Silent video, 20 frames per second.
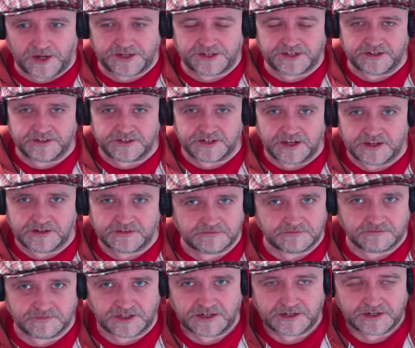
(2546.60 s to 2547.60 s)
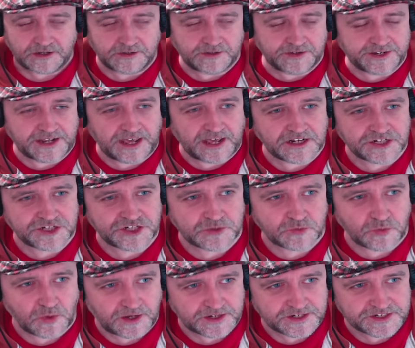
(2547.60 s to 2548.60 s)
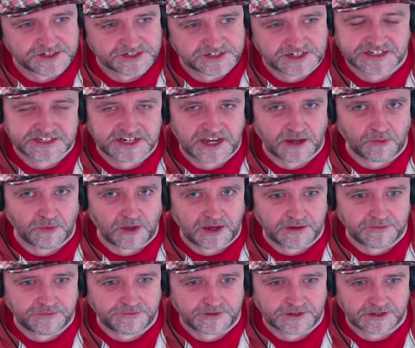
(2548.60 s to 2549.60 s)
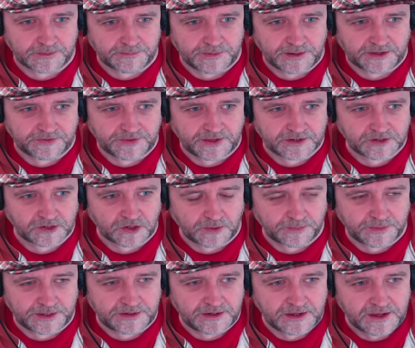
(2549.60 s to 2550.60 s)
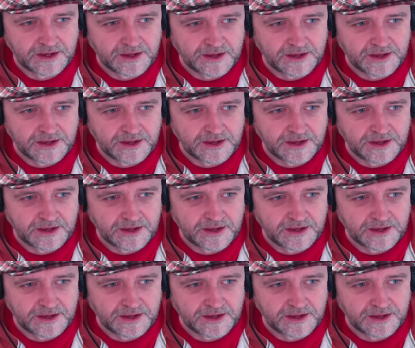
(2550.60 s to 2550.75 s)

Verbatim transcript: done yet. There you go, analogy-wise. That's how I feel about that comment.